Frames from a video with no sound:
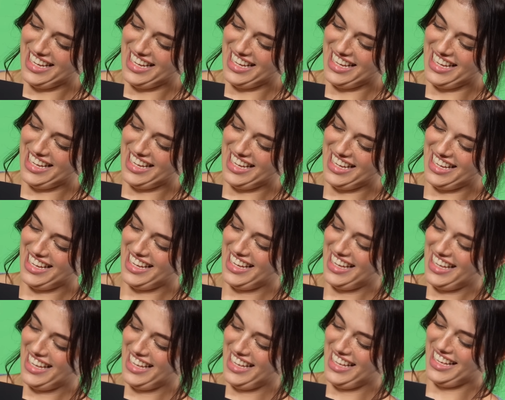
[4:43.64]

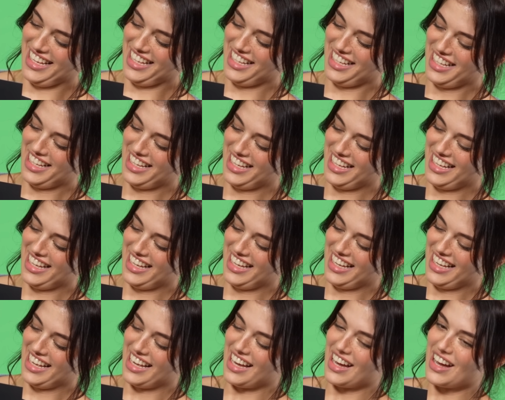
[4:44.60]

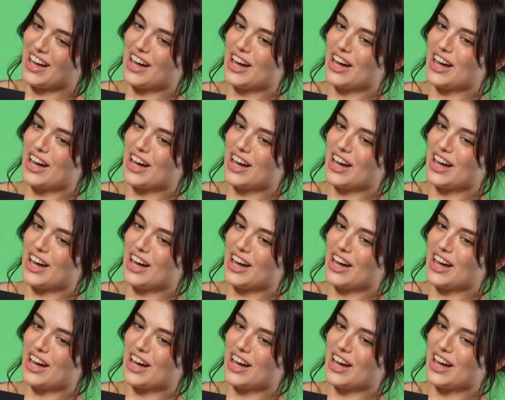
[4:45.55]
(silent)